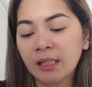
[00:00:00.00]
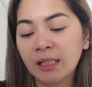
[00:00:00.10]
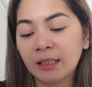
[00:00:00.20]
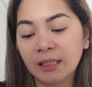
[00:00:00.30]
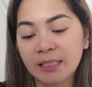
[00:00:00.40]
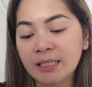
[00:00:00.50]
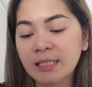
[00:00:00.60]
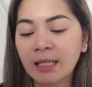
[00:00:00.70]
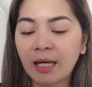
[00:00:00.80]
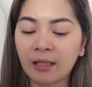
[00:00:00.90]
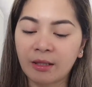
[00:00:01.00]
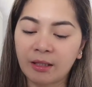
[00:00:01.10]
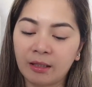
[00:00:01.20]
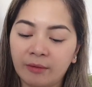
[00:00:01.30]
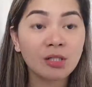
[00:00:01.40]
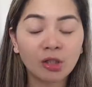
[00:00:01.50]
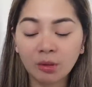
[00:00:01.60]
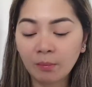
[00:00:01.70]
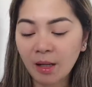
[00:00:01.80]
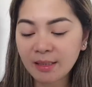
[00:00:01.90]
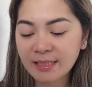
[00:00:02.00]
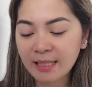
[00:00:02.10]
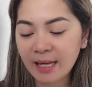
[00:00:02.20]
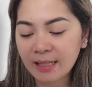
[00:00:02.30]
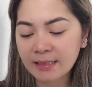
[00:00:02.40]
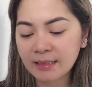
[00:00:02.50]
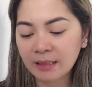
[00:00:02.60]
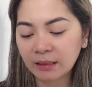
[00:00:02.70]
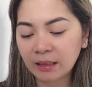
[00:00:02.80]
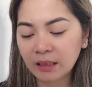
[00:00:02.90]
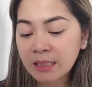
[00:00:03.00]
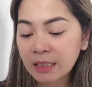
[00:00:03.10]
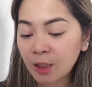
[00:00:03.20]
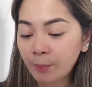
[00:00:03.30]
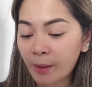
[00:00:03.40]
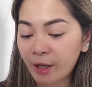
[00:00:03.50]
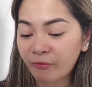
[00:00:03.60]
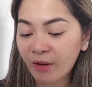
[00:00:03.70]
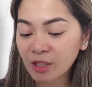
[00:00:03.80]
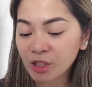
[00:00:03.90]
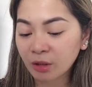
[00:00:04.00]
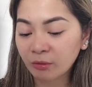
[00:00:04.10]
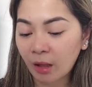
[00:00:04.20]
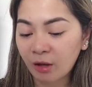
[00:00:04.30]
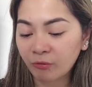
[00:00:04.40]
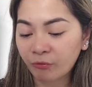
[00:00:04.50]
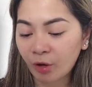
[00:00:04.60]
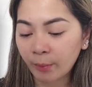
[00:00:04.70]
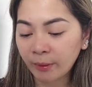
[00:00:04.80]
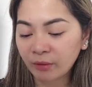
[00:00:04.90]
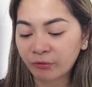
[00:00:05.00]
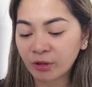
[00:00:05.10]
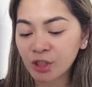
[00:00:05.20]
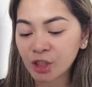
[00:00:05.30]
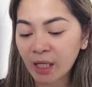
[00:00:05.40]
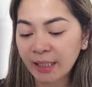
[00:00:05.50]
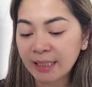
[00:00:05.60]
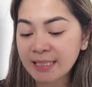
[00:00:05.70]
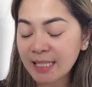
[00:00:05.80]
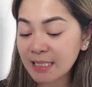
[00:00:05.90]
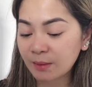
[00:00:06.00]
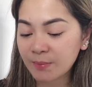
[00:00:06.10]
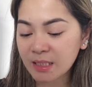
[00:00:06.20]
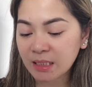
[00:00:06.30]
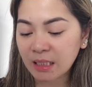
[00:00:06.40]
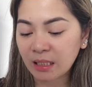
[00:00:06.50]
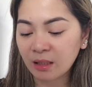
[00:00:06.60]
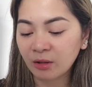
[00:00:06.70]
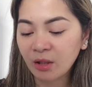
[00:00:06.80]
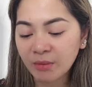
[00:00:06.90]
it doesn't say anything. So the box says that it's skin barrier function formula for dry and sensitive skin,